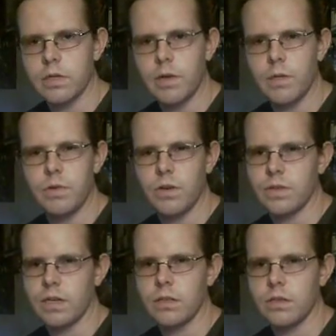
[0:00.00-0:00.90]
That might be on
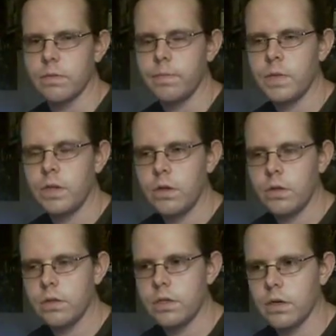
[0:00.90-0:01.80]
like the
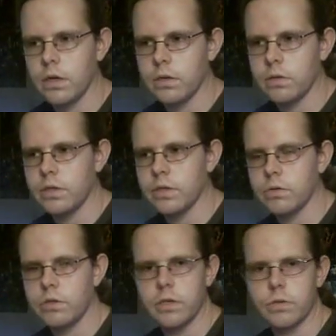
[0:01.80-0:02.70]
Neo
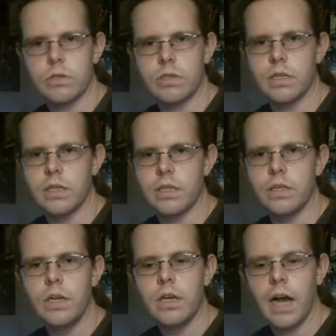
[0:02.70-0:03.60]
Geo CD.